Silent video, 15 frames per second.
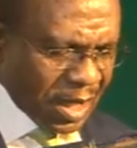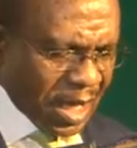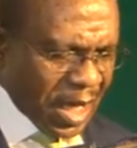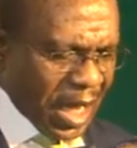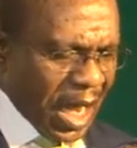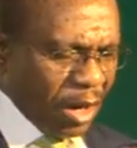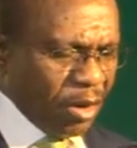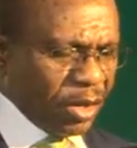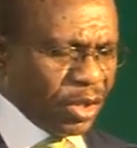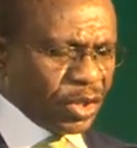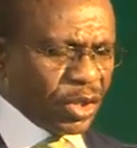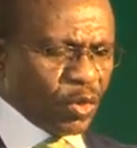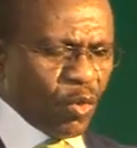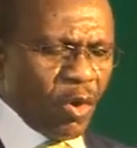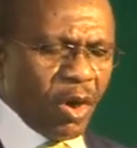According to the
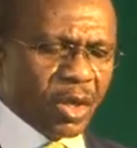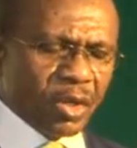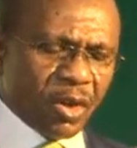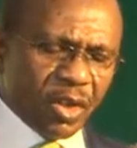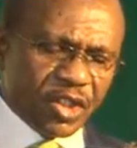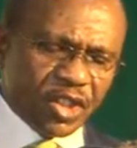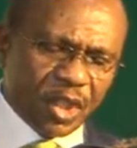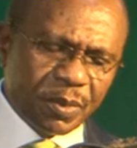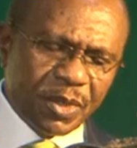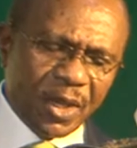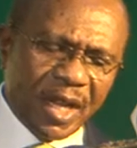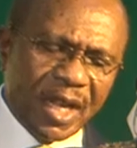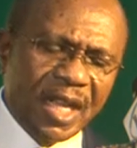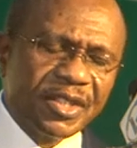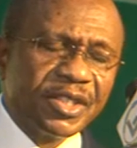World Customs
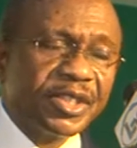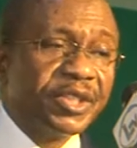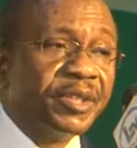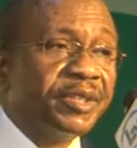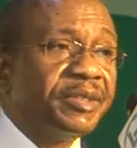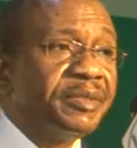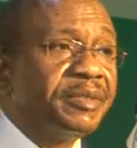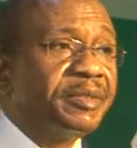Organization,